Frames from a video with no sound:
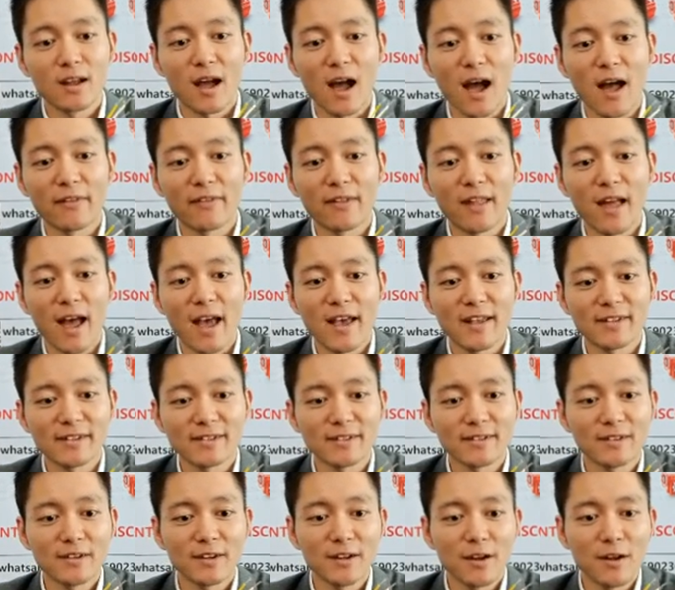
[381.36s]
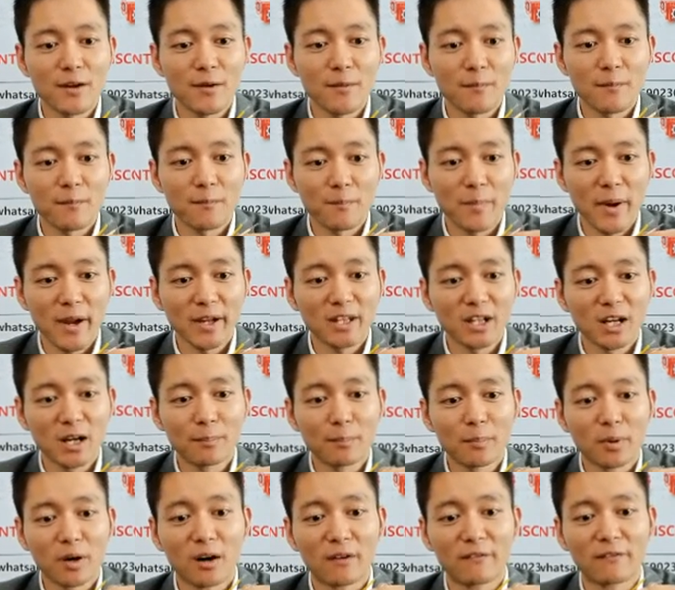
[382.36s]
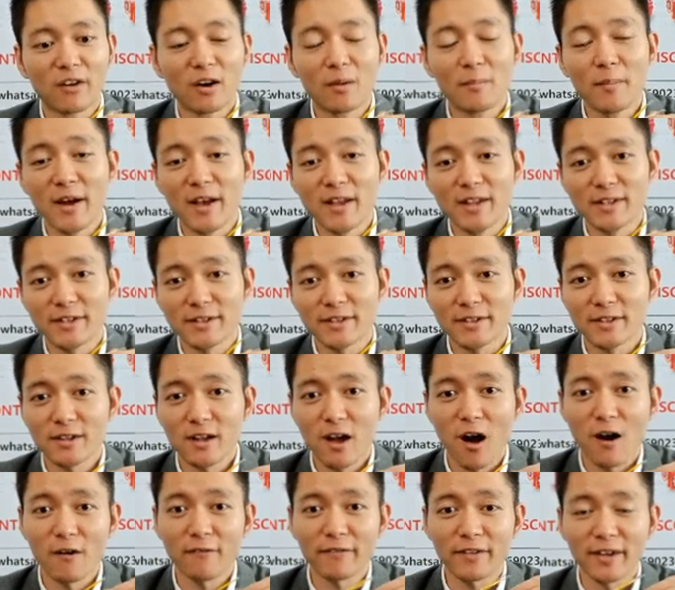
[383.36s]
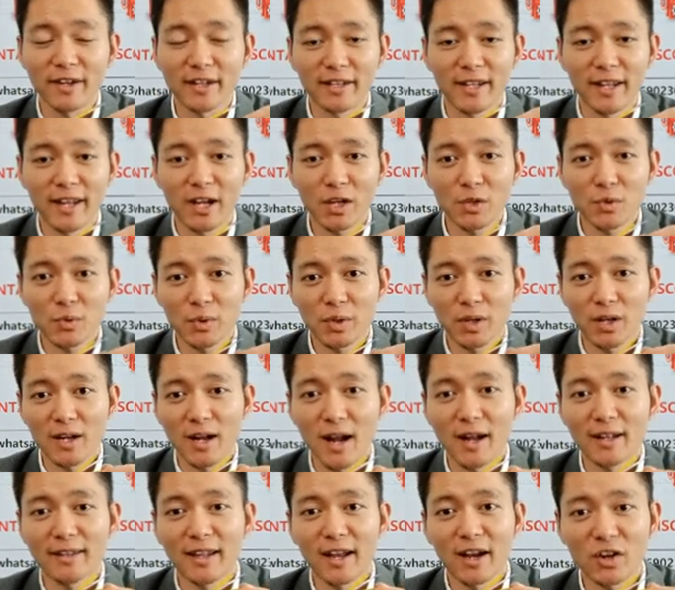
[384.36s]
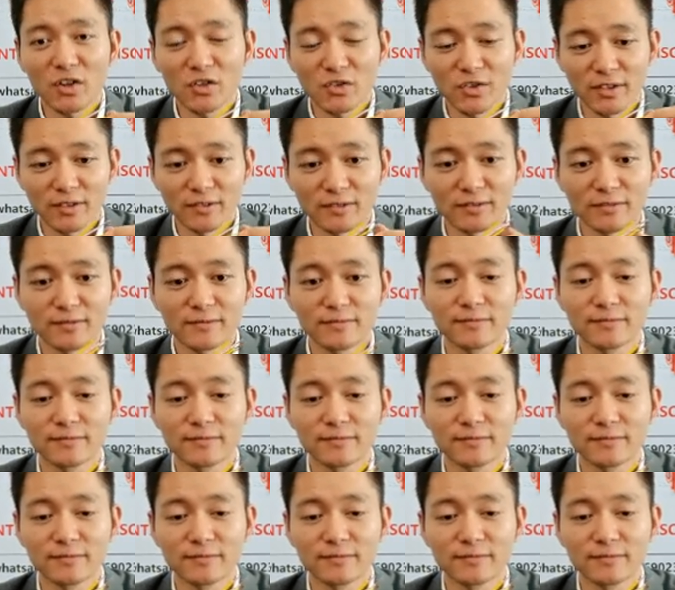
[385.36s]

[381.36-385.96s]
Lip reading: and has better performance of electric conduction.